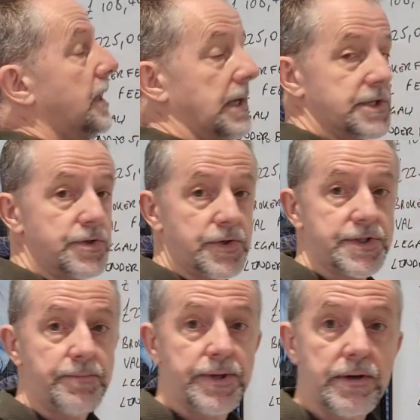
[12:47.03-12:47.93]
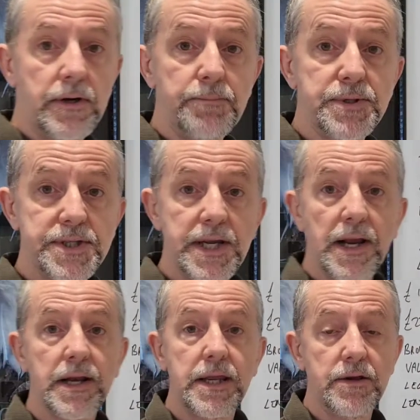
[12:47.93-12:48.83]
It's not something I
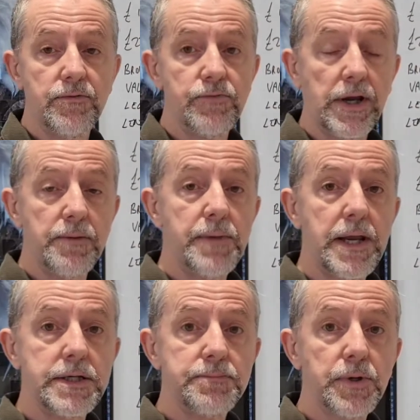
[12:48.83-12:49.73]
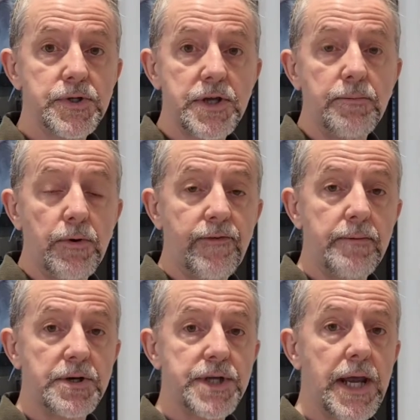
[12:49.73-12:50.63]
particularly recommend. Personally, I'm
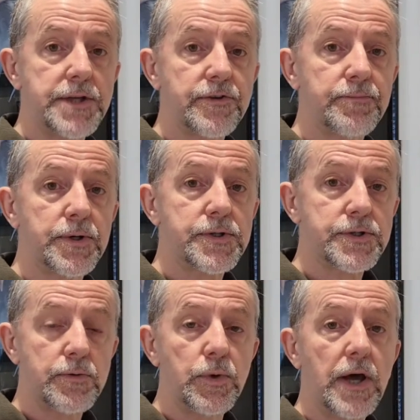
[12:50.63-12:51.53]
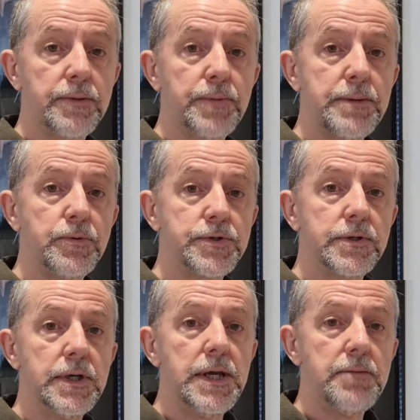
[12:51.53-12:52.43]
very much a hands-off person, so I want other people
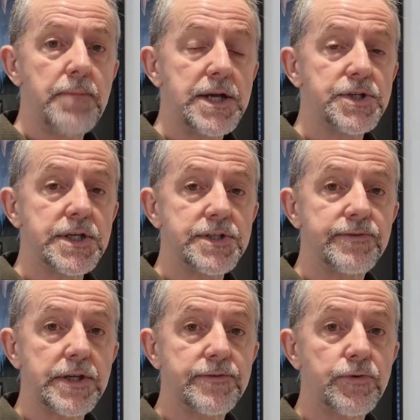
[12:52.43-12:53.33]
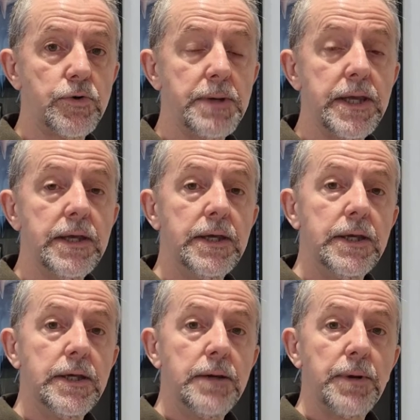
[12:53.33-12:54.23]
to manage these things for me.
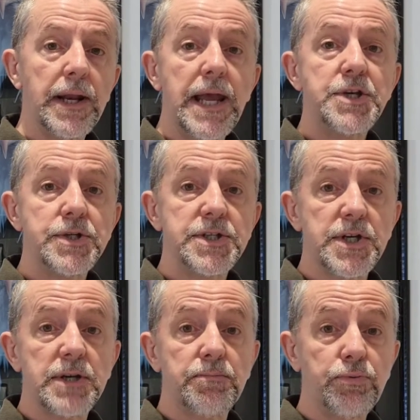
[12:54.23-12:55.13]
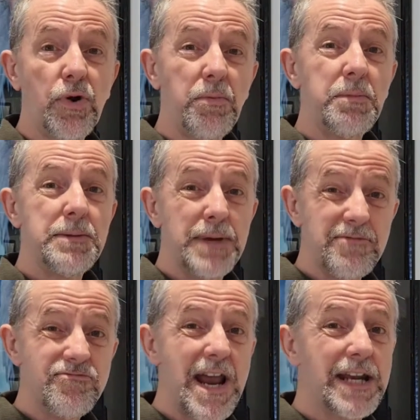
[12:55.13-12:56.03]
But an agent is going to probably
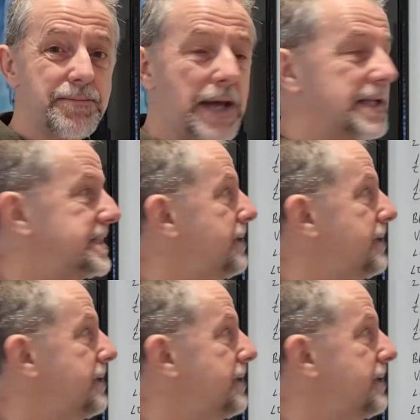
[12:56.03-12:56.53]
be round about the